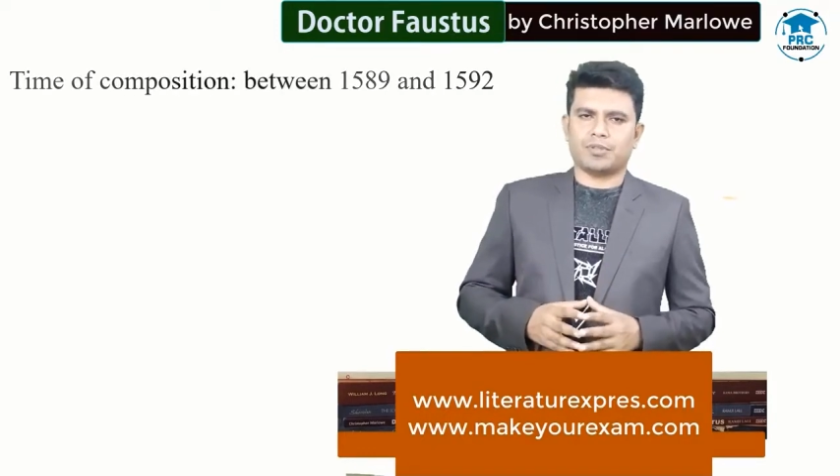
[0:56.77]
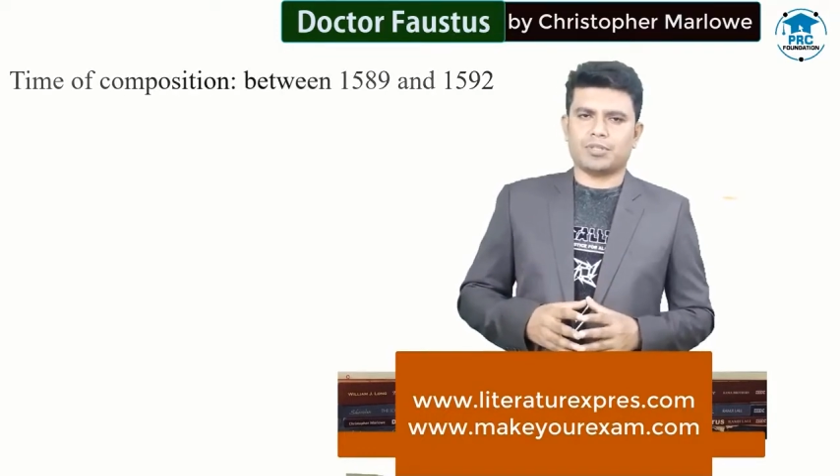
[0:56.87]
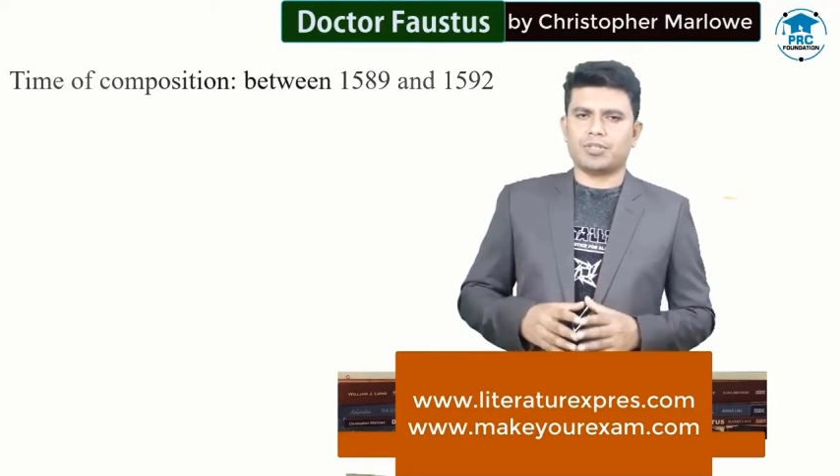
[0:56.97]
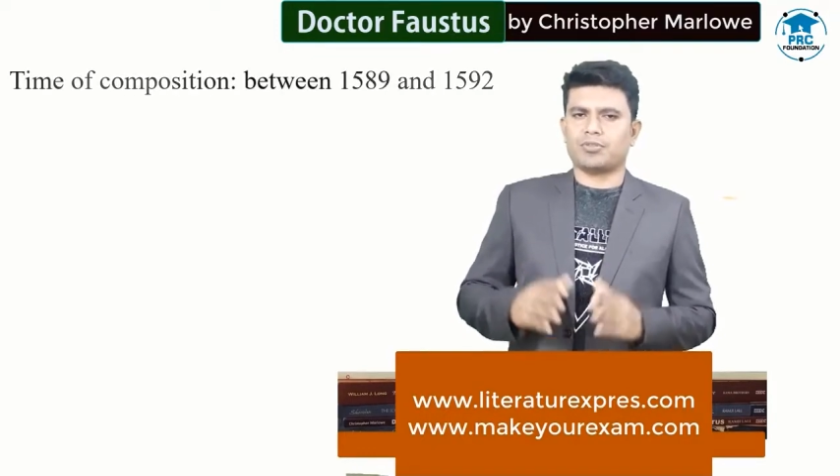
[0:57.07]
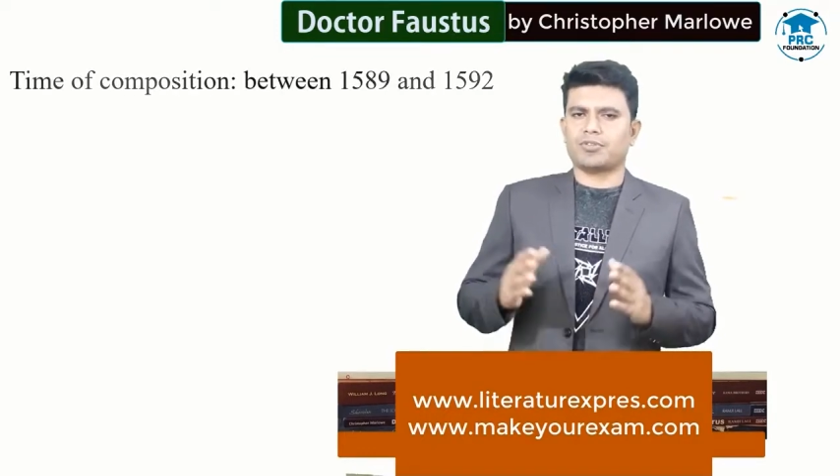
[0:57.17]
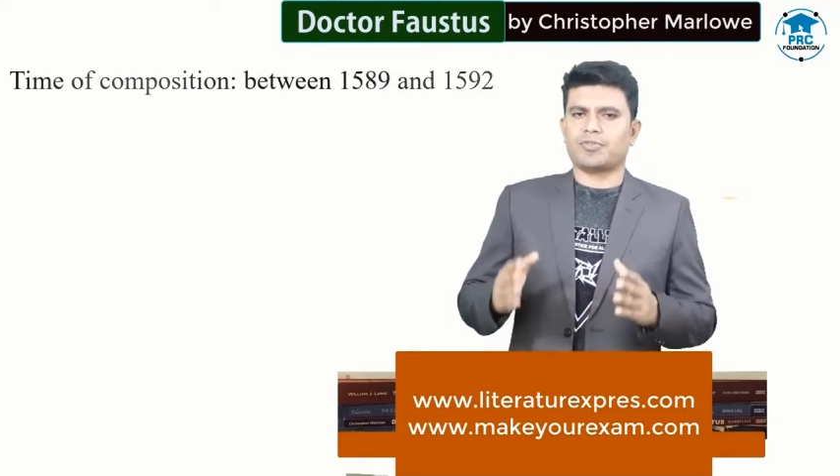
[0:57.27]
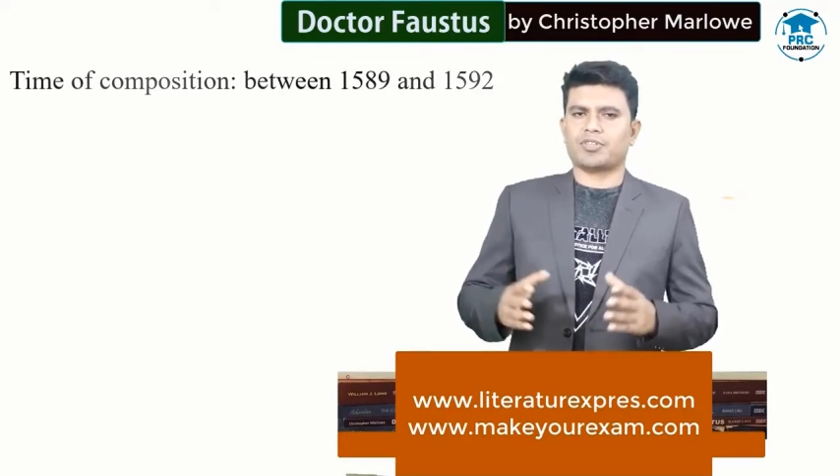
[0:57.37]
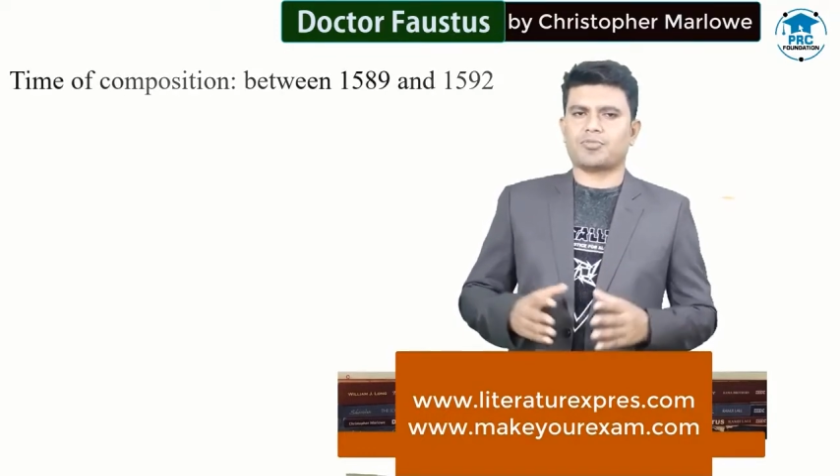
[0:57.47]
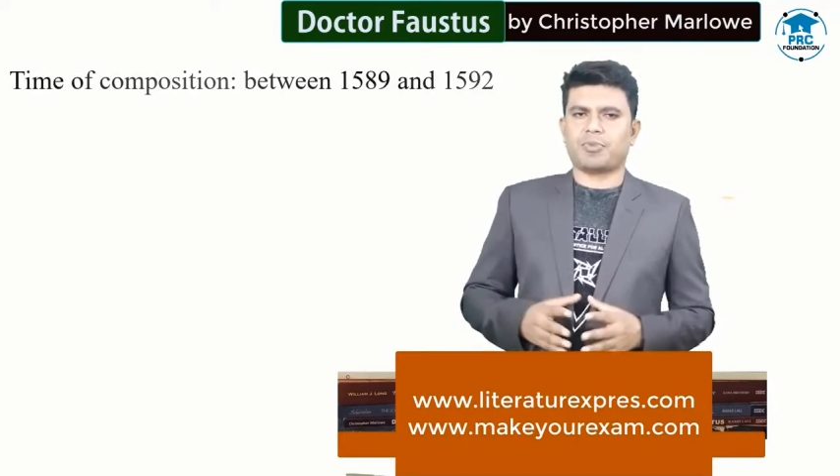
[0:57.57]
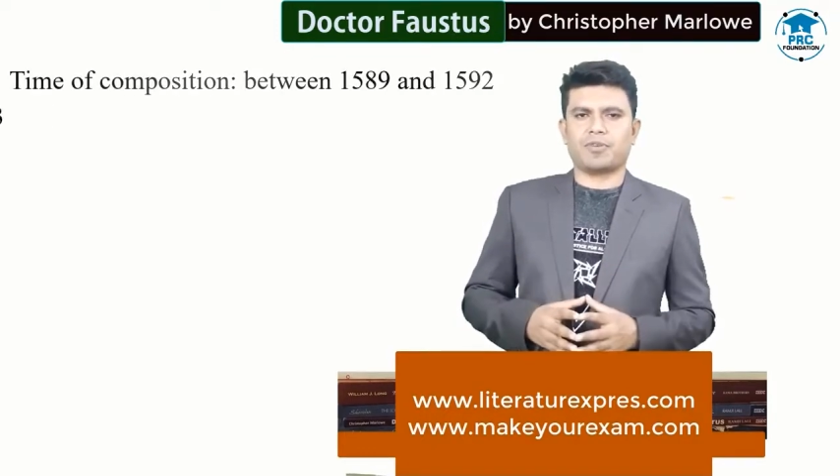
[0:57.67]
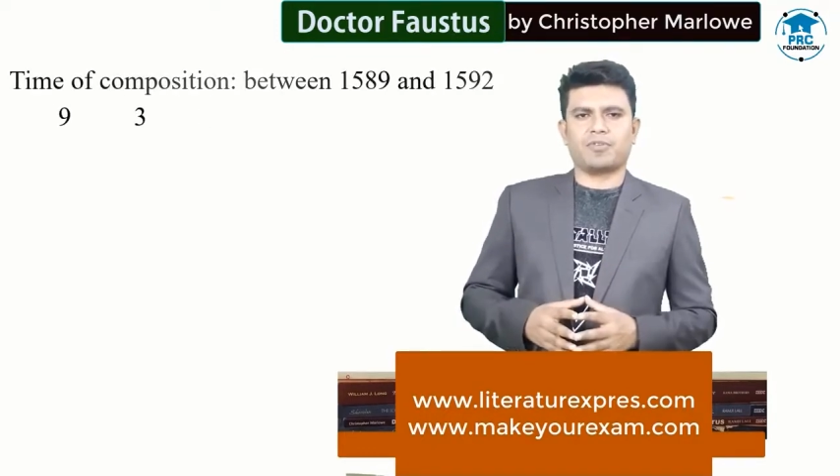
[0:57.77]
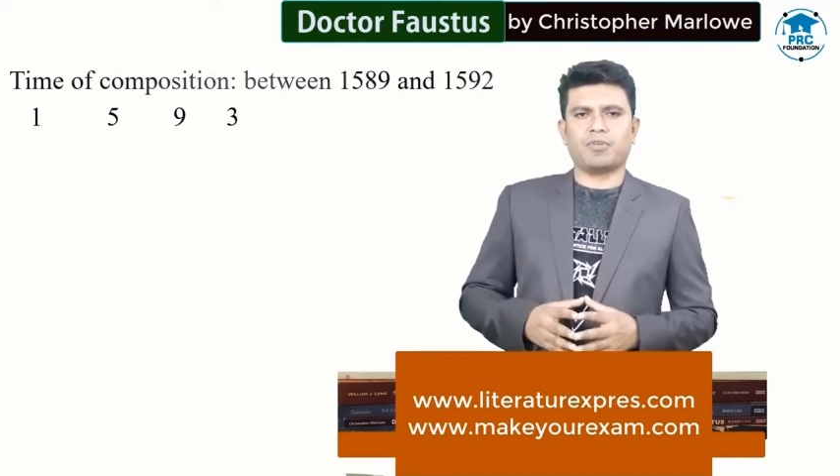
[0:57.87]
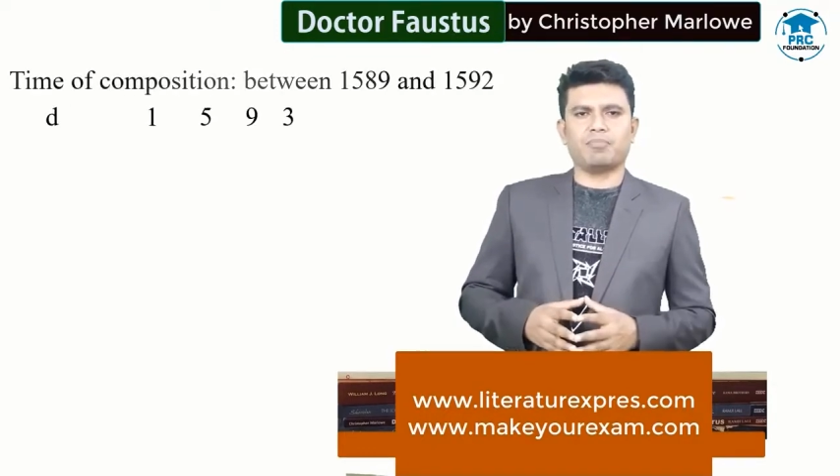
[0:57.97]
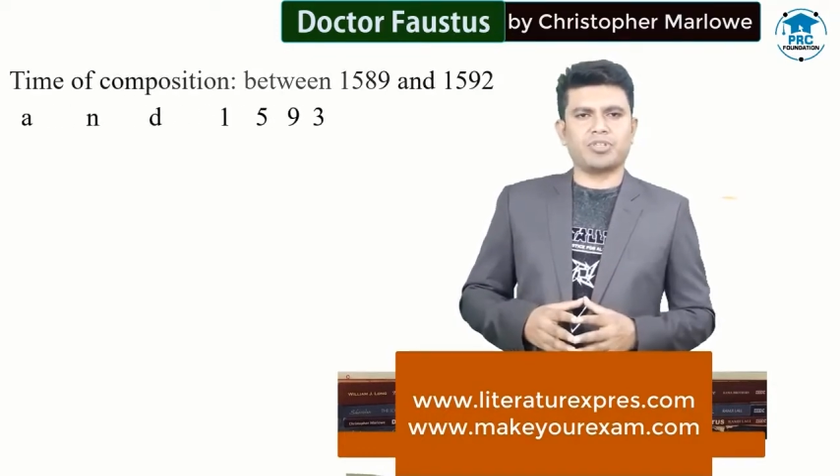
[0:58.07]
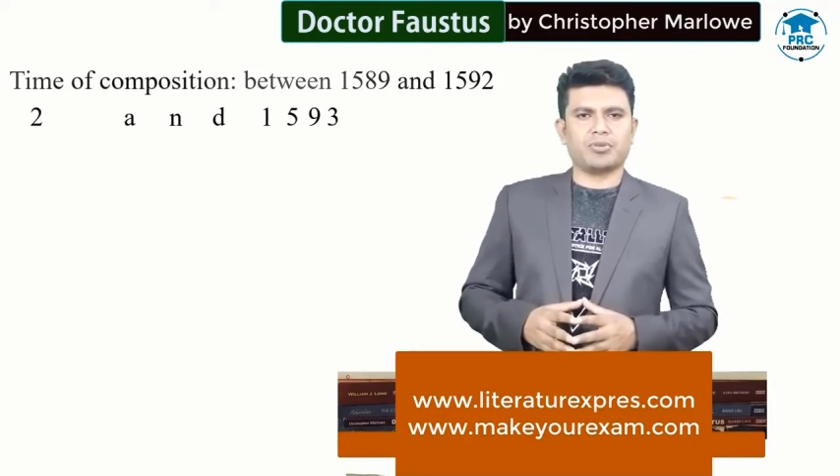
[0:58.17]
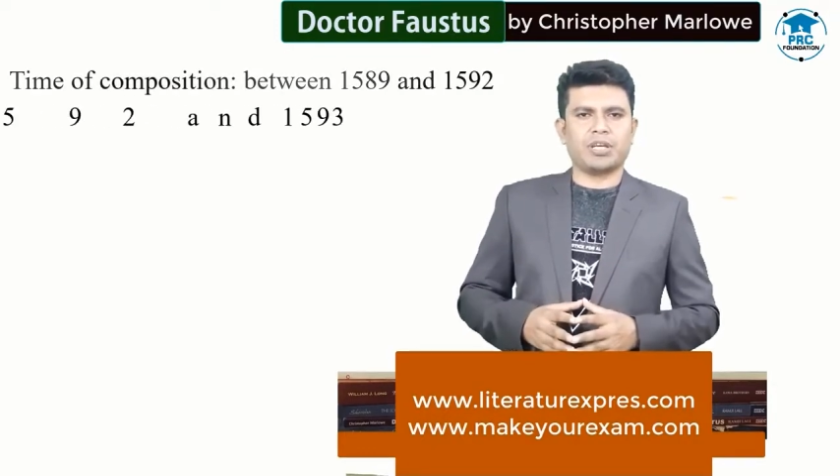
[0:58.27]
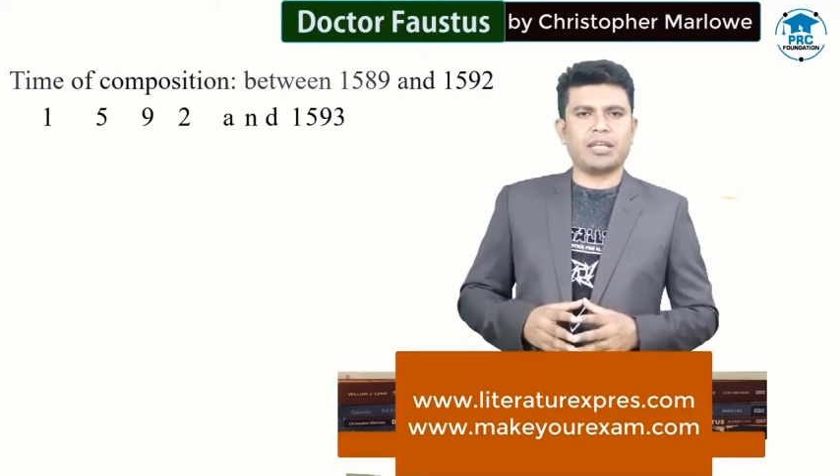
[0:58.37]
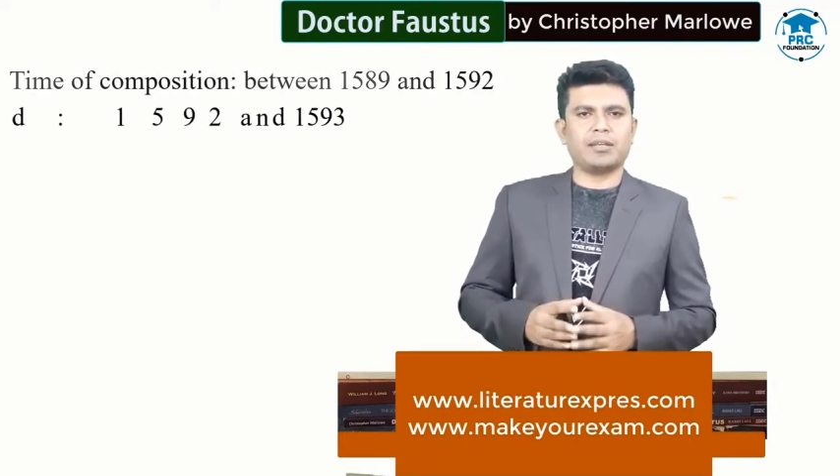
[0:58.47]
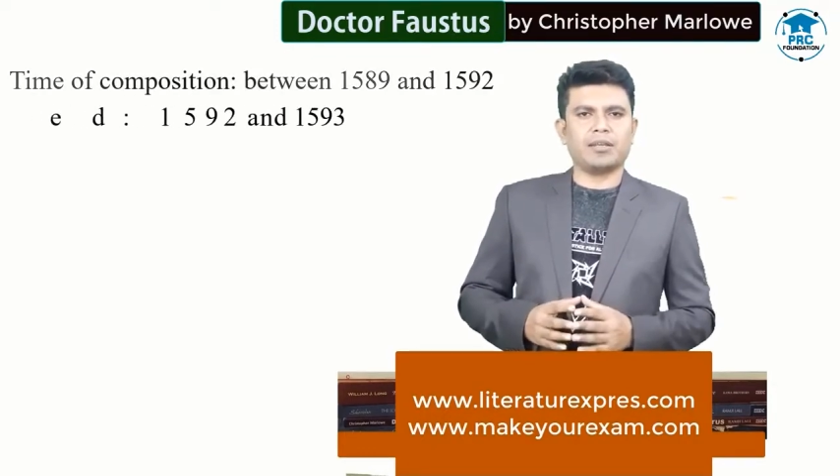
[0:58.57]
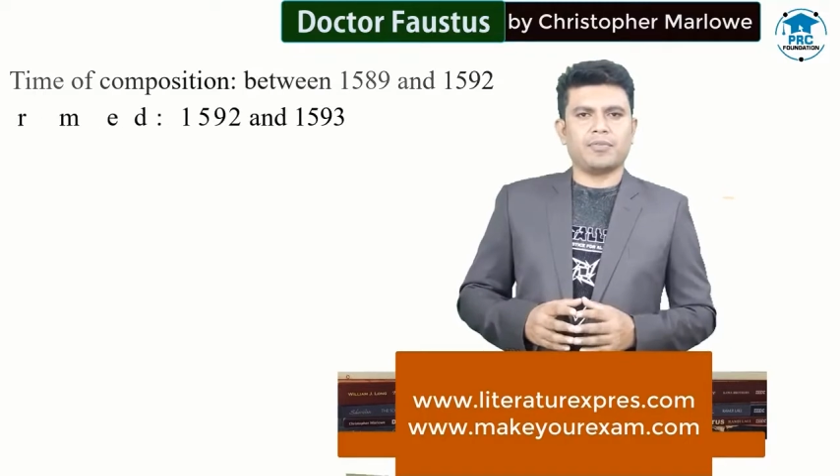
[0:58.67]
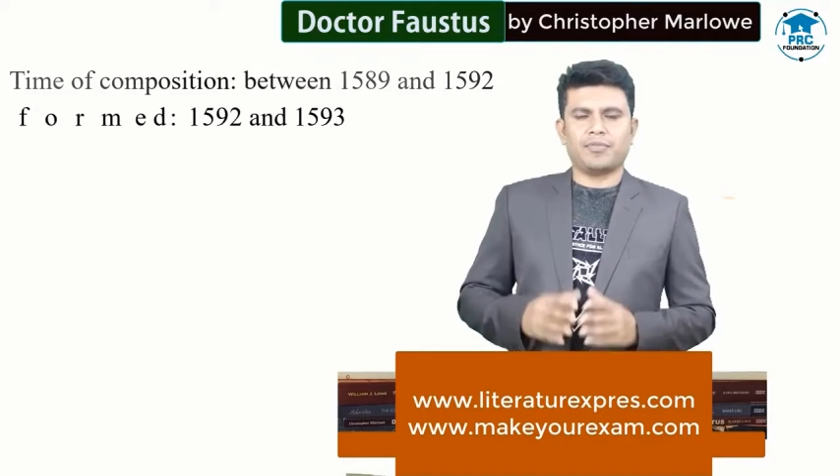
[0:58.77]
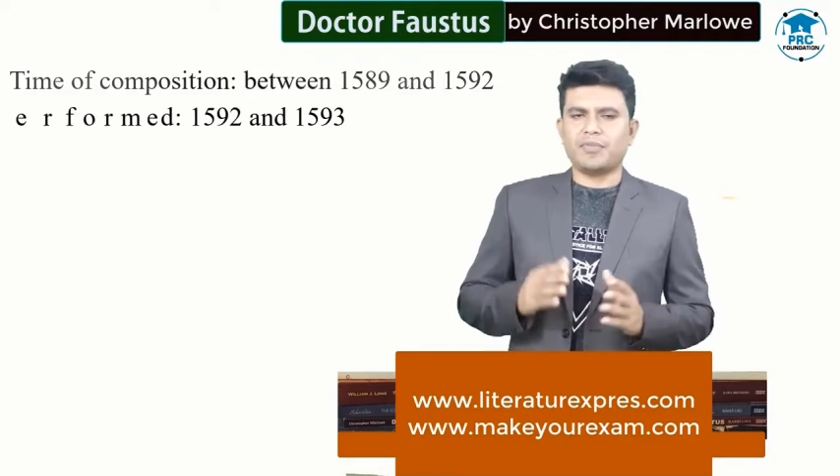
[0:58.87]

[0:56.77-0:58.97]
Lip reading: This was first performed between